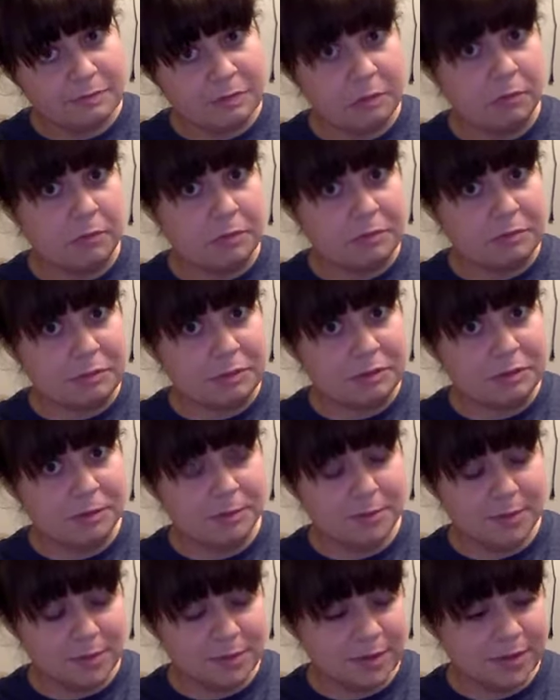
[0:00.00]
Almost messed
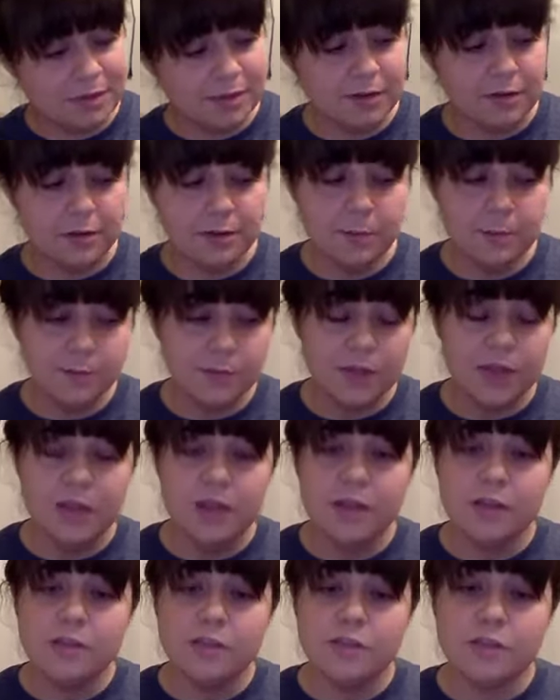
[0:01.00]
up at the end there.
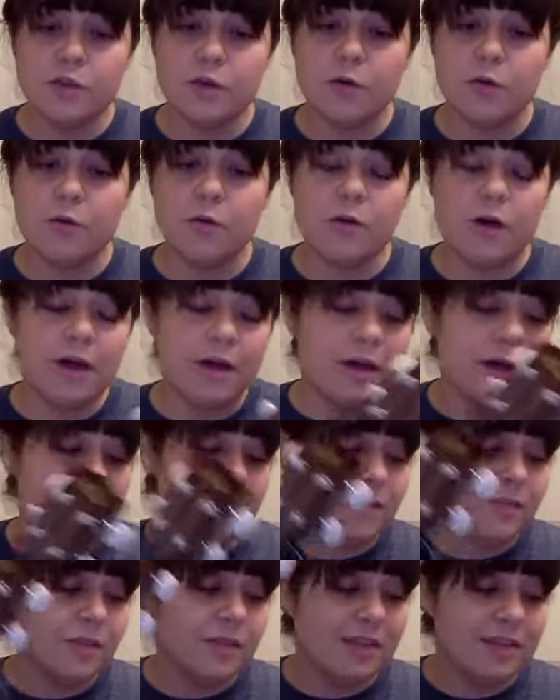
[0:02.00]
So
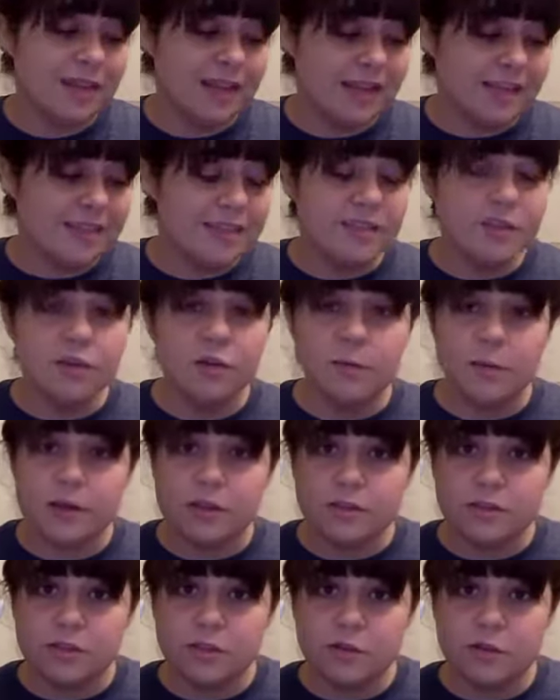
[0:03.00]
the next thing you're
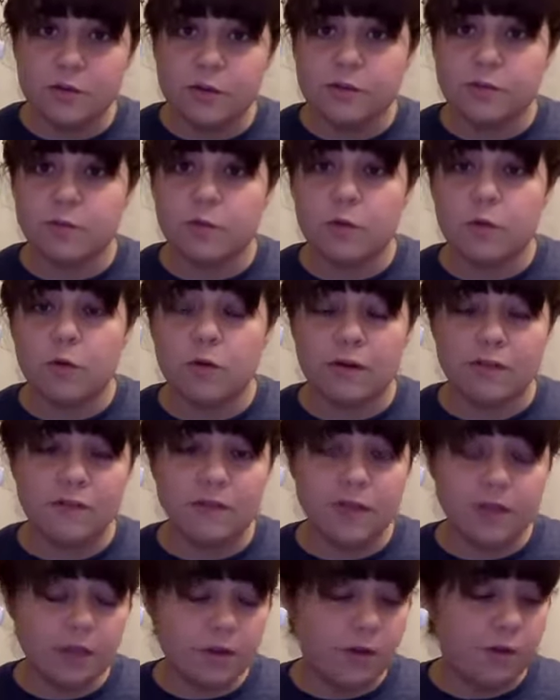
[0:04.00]
about to do is record a
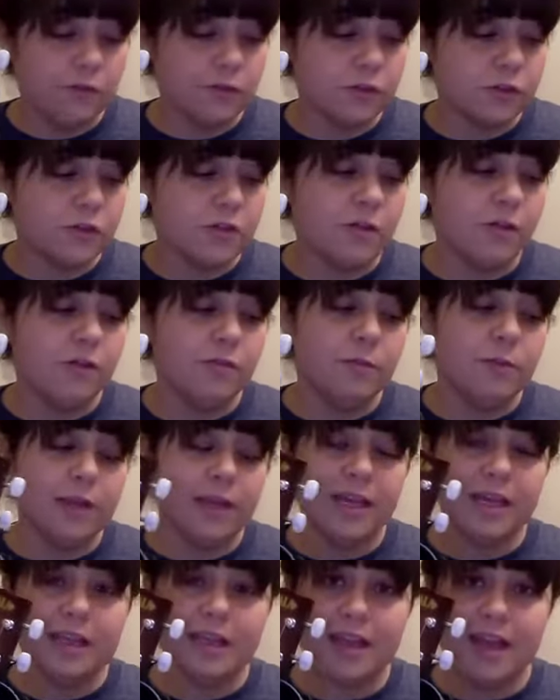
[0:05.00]
video of yourself
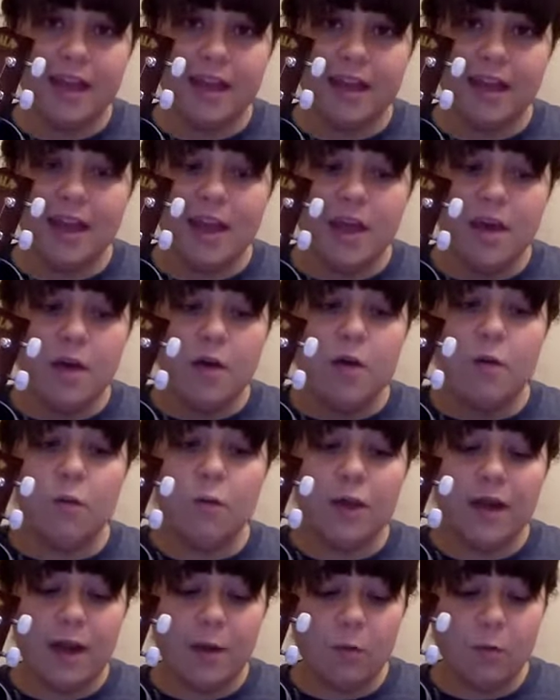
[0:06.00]
playing that.
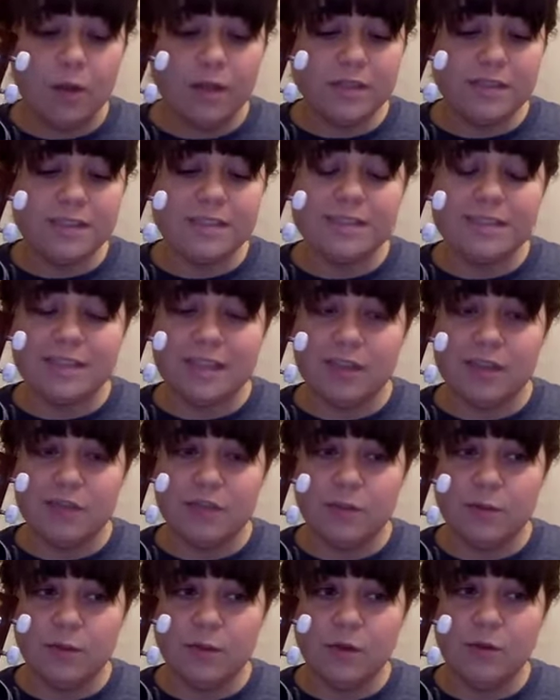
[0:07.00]
What I want to see
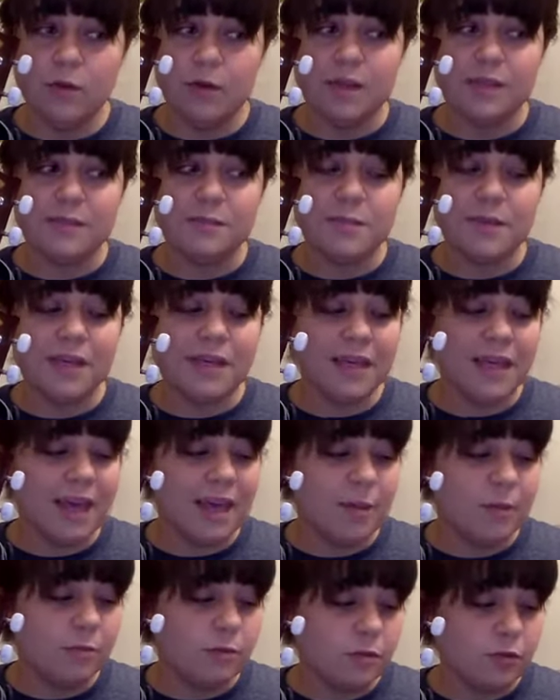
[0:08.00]
from you is being
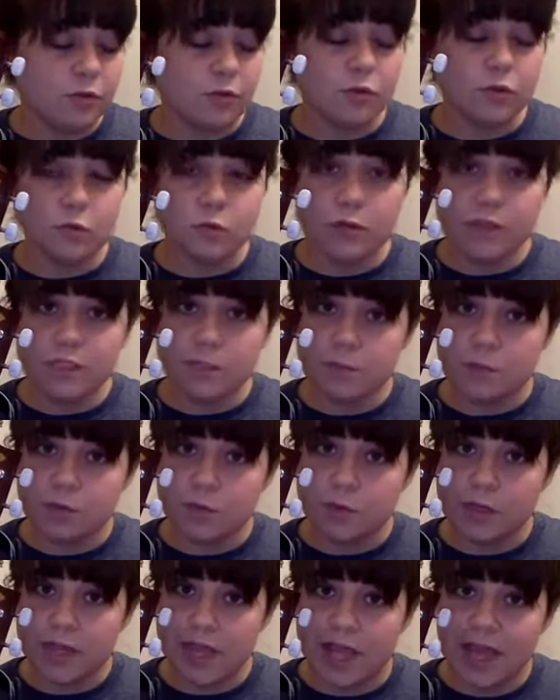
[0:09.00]
able to switch
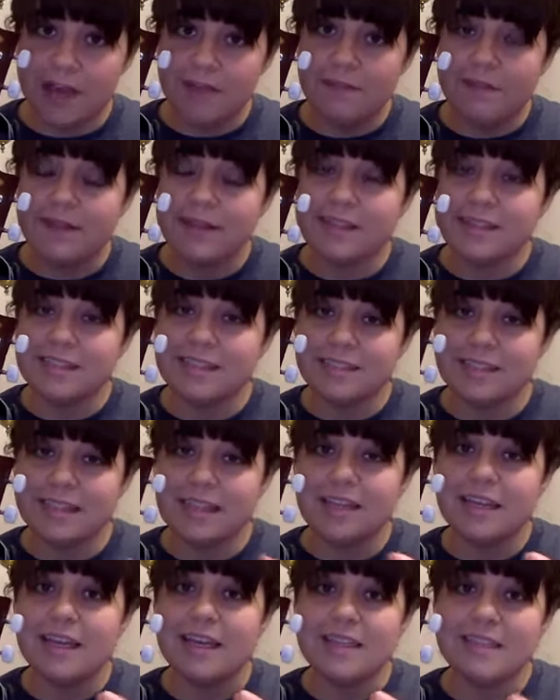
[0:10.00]
between F,
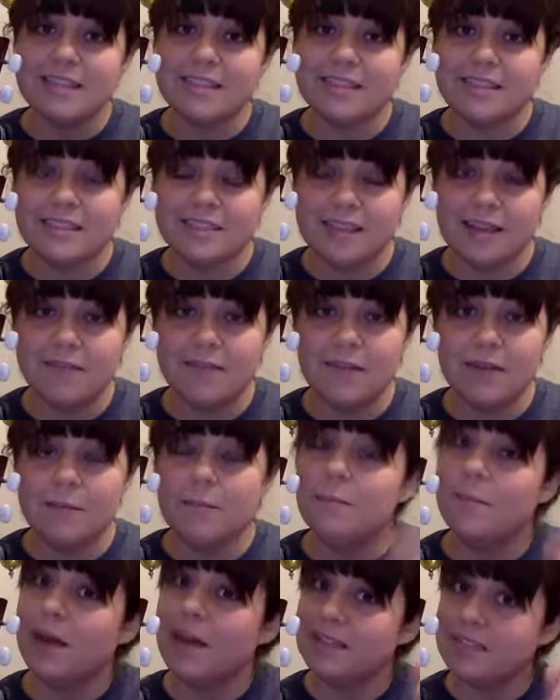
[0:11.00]
C, and
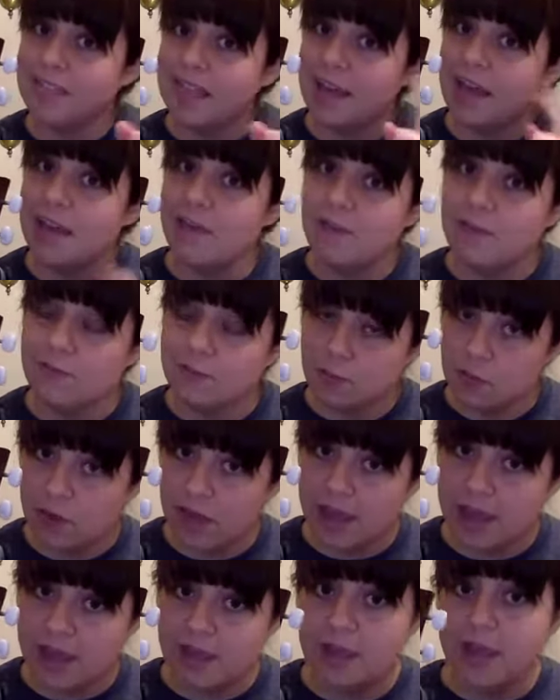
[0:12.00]
C7, back to F if you
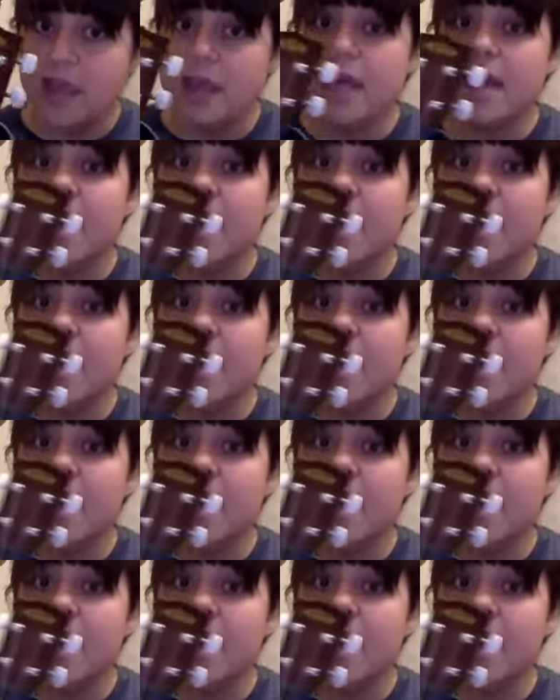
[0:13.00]
can,